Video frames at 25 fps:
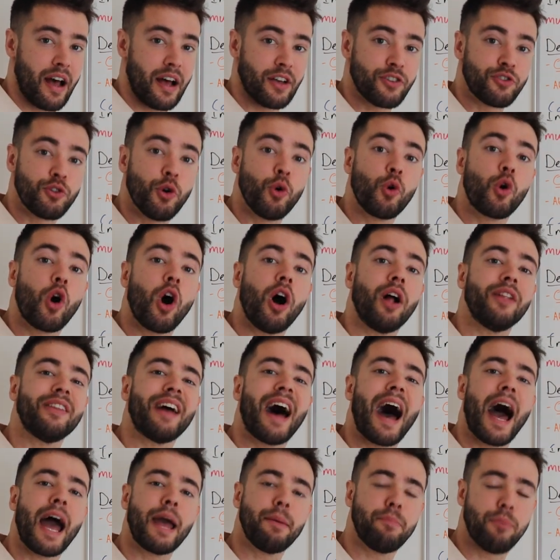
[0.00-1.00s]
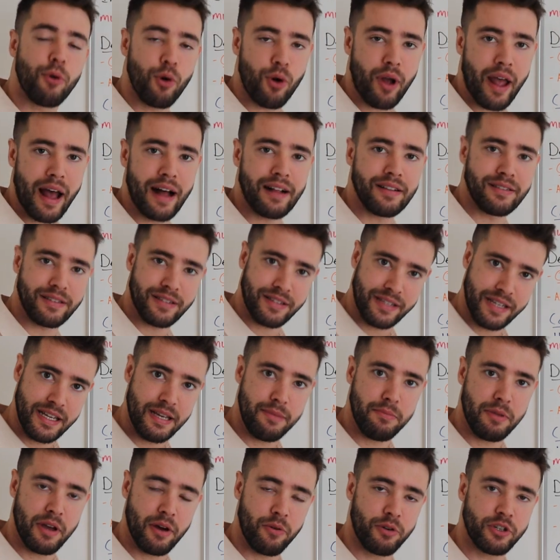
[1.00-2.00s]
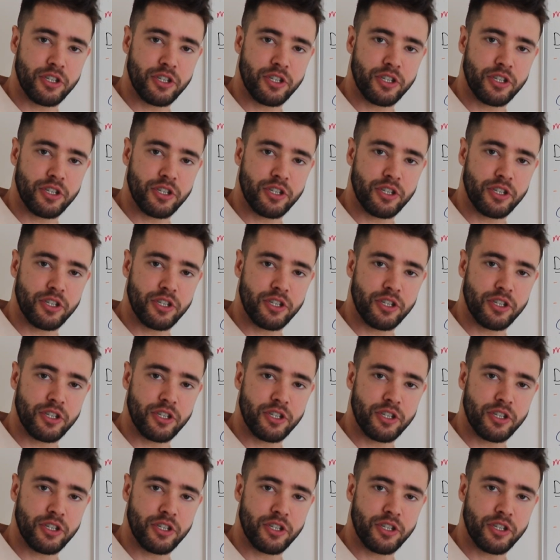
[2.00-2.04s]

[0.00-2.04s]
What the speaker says: so-called hypocalcemia,